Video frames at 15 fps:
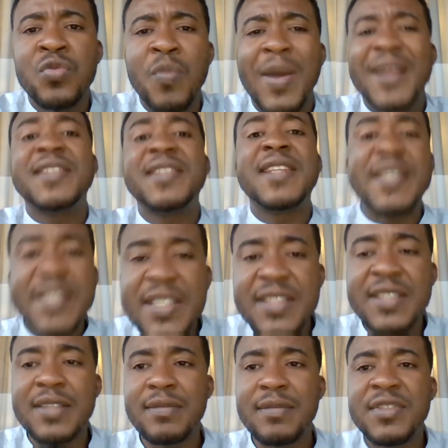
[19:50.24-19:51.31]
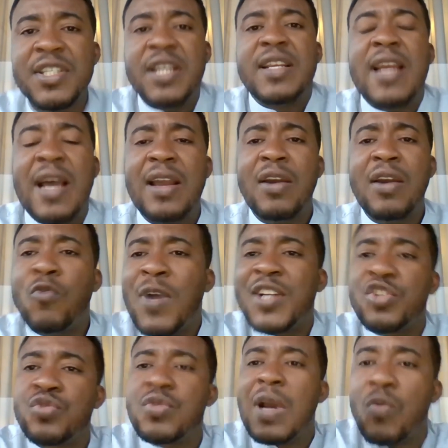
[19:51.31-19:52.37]
dignity. Jena, what
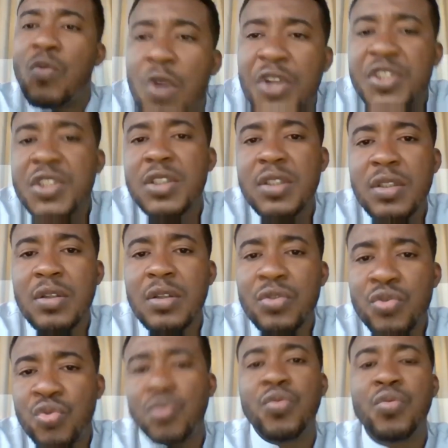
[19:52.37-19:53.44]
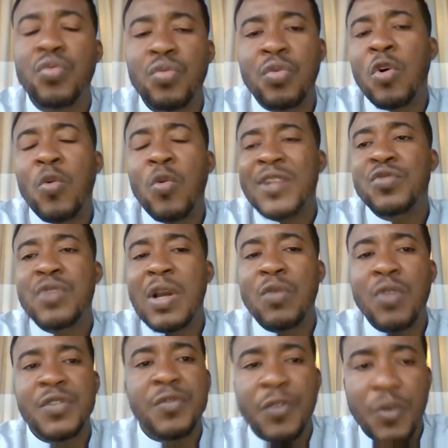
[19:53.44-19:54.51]
you are worth to, or what you are worth
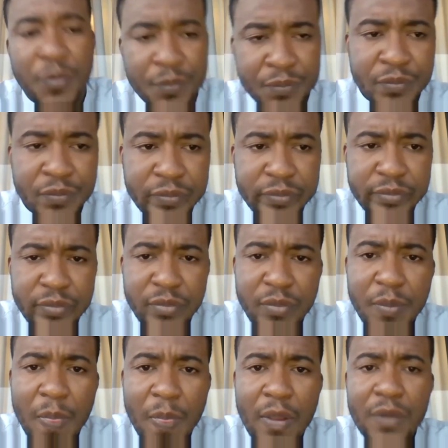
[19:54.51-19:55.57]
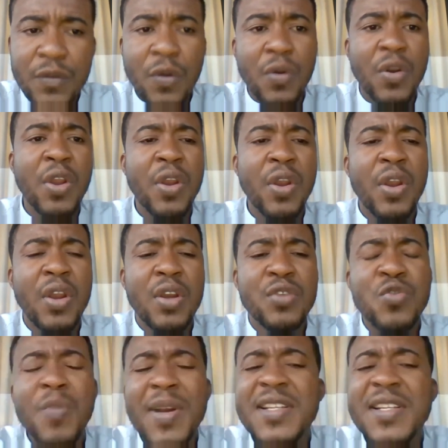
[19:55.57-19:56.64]
for. So
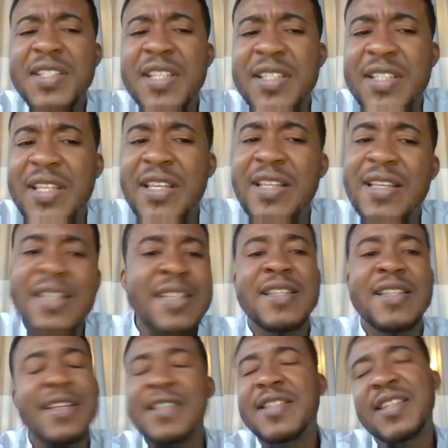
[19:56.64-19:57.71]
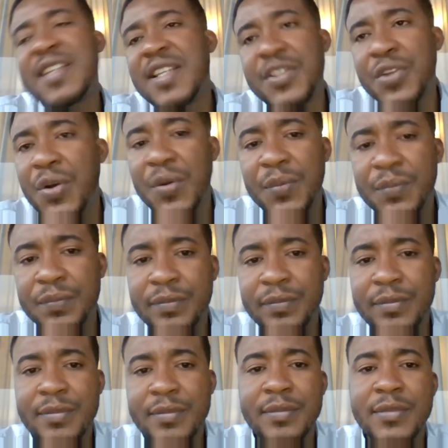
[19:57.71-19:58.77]
human dignity is the indicator.
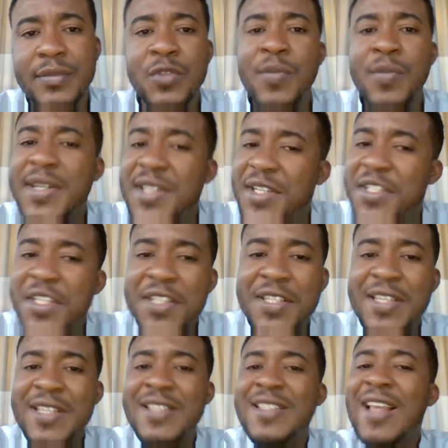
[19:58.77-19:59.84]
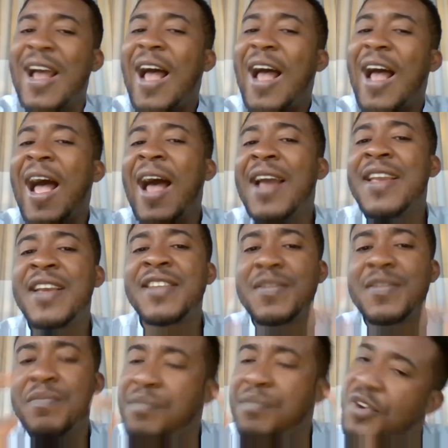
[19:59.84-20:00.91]
Human dignity is the
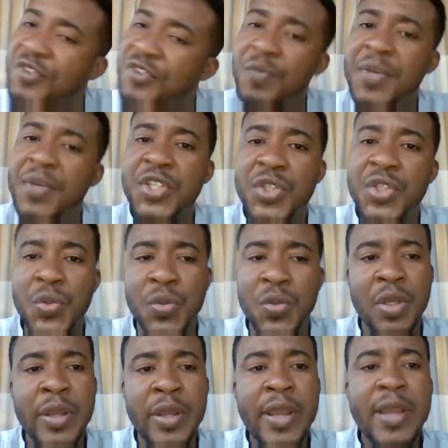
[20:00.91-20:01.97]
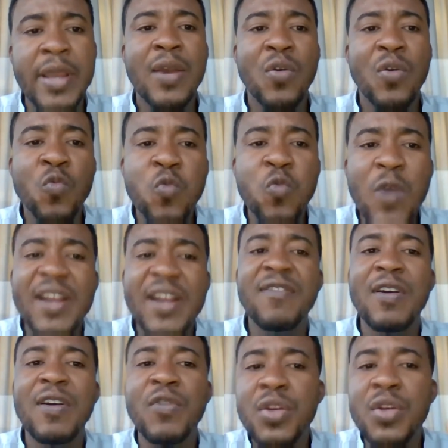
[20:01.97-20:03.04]
highest measurement tool.
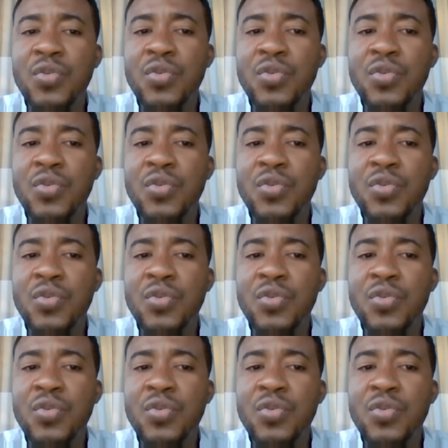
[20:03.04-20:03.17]
Whatever we